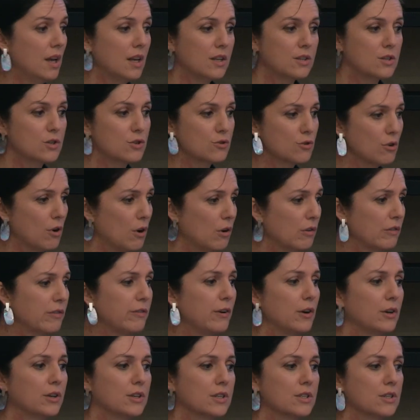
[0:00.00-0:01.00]
Strong
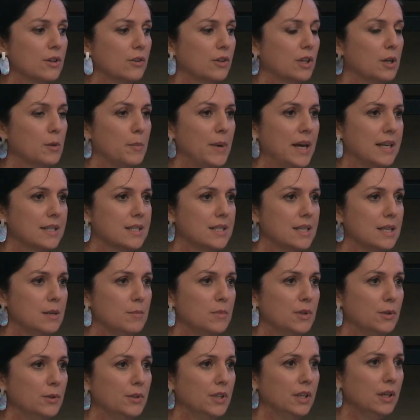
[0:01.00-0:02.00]
focus on capacity
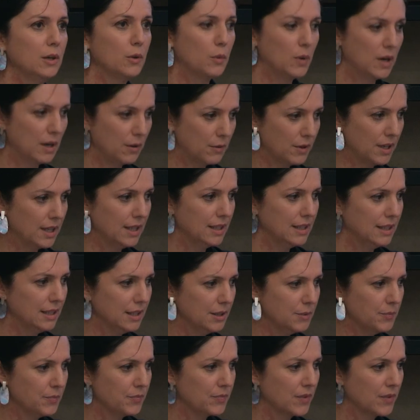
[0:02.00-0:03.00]
building, quite rightly.